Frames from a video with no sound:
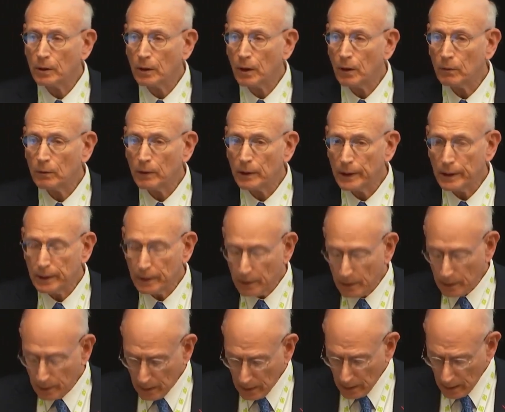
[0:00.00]
only
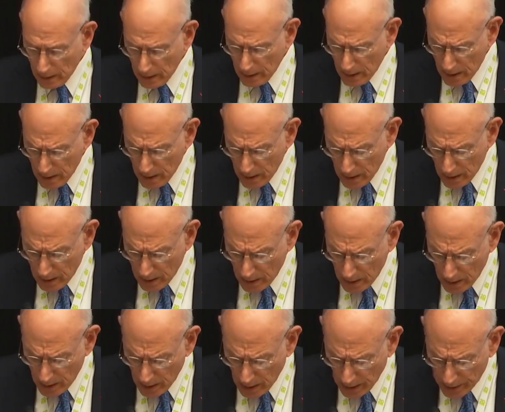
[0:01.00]

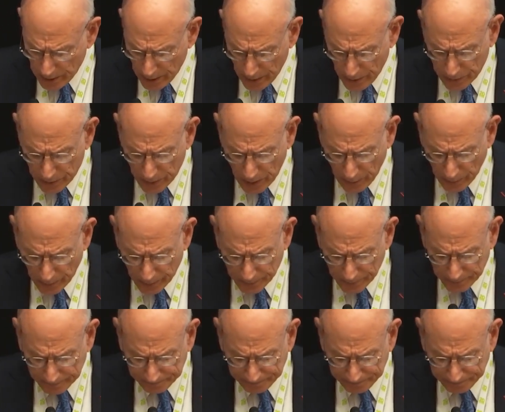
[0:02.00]
a year's notice.